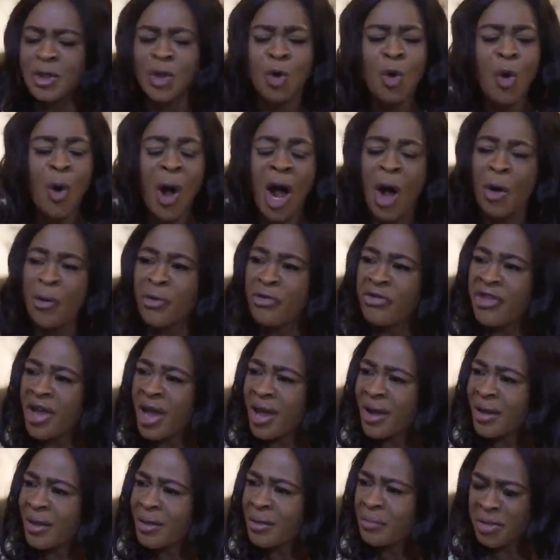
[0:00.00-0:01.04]
Go out
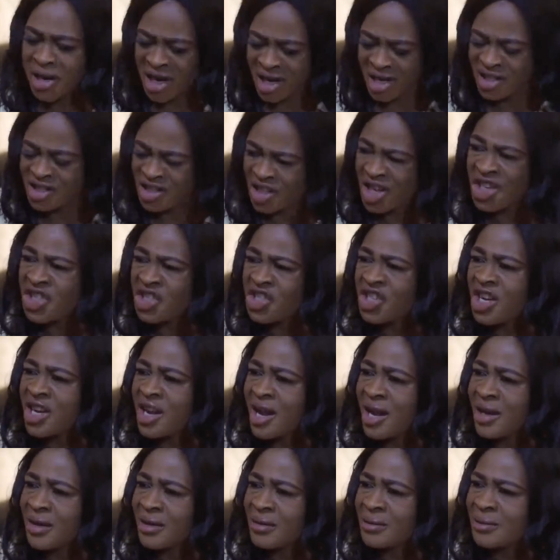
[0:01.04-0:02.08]
there, be
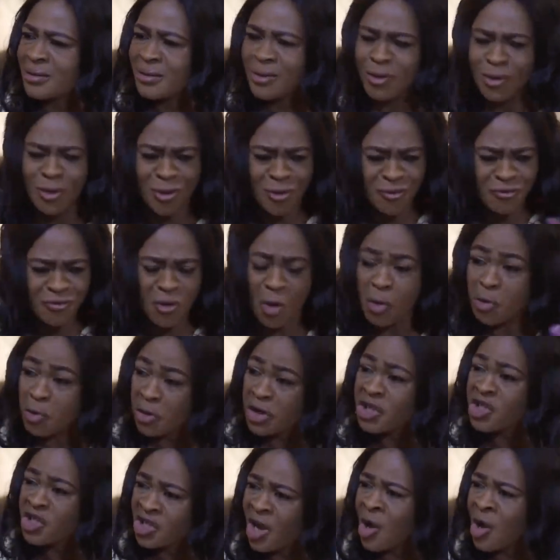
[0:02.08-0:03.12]
intentional. Look for rich